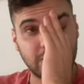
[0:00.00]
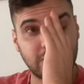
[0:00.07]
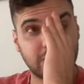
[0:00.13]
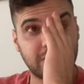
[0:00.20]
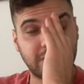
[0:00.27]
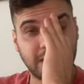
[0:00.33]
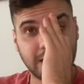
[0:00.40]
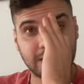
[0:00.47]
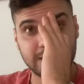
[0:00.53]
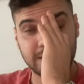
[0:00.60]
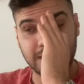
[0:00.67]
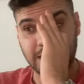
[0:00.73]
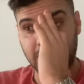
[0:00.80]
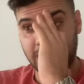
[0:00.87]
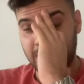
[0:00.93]
the fact
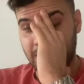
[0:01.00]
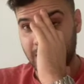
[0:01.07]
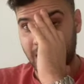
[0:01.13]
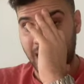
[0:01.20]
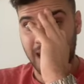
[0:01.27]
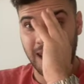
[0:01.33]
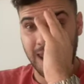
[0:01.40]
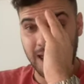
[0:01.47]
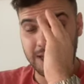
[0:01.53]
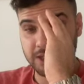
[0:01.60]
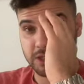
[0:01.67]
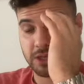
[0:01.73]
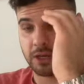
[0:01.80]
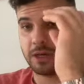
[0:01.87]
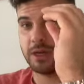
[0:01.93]
that
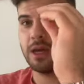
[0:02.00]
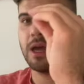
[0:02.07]
Alaska,